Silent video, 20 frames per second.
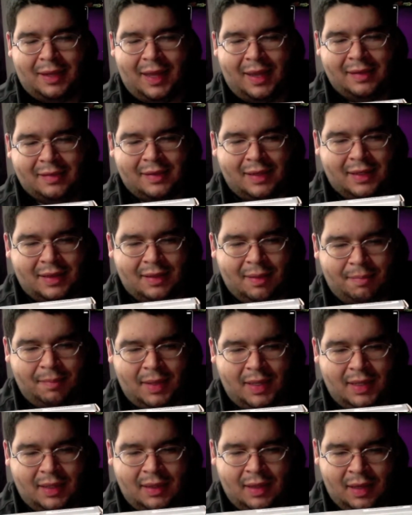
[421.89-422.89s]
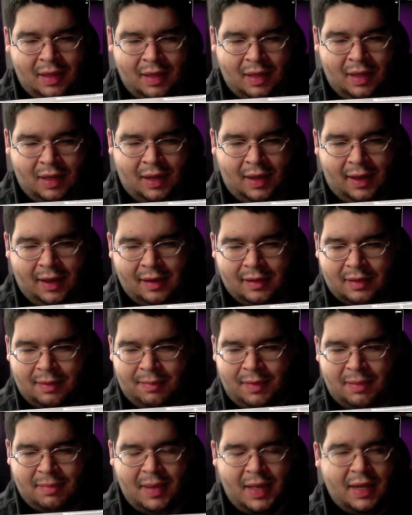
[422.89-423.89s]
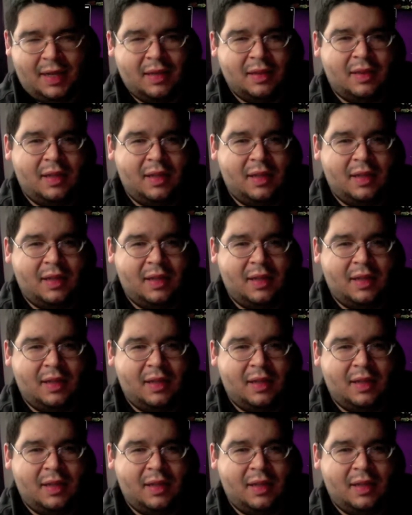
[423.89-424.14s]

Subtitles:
It has like the Me Maker,